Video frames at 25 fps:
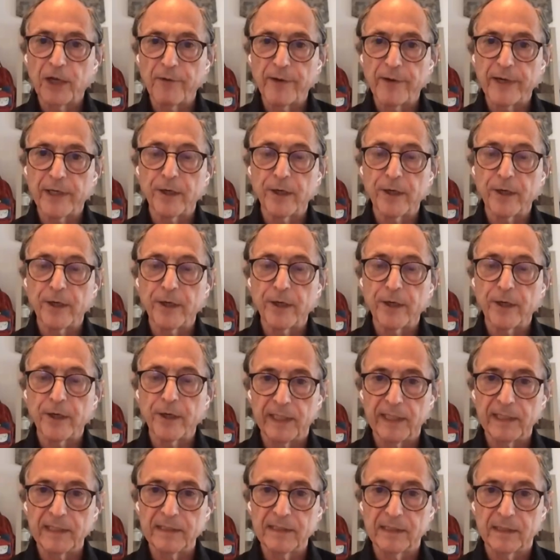damaged their
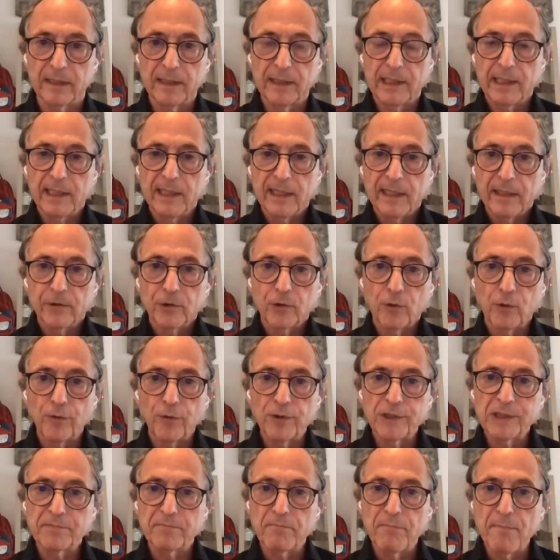economies,
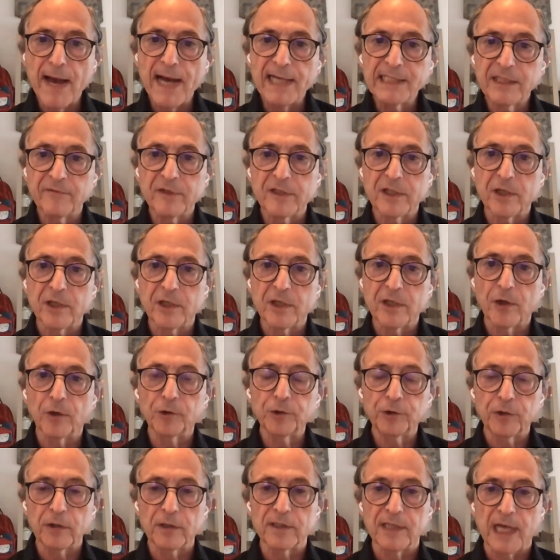caused massive
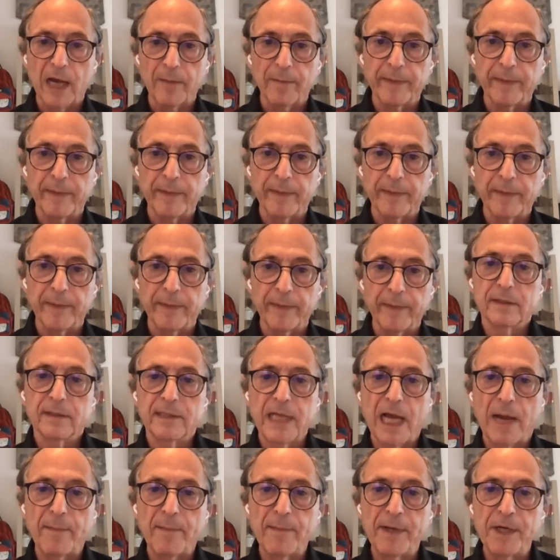social
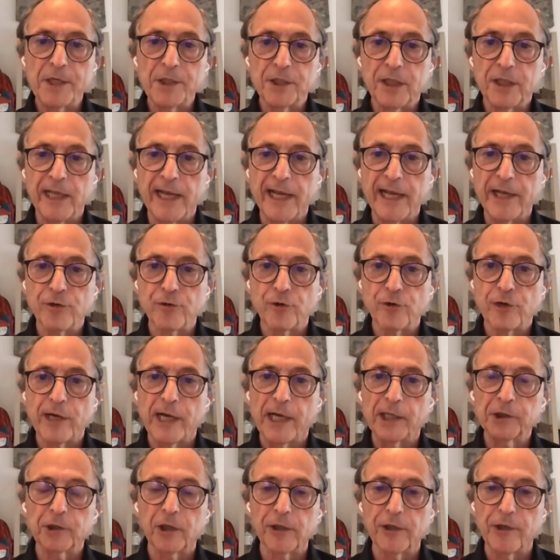damage,
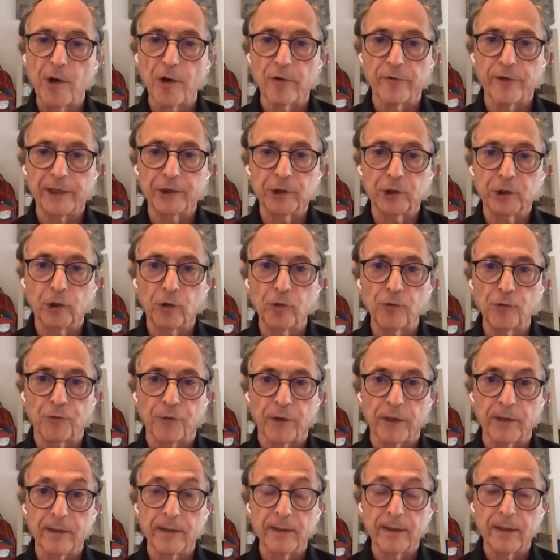damaged the educational
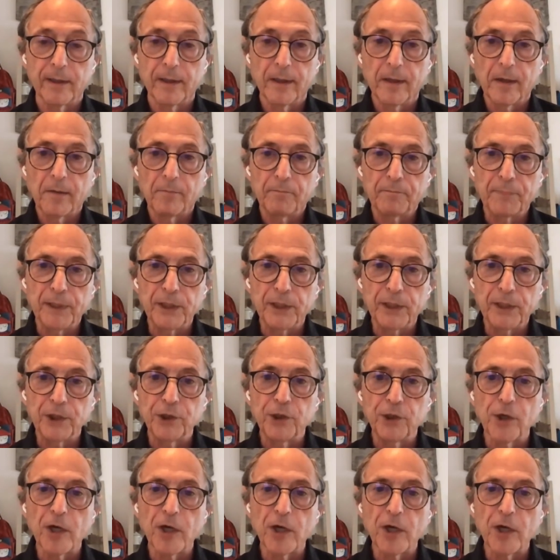year of their children,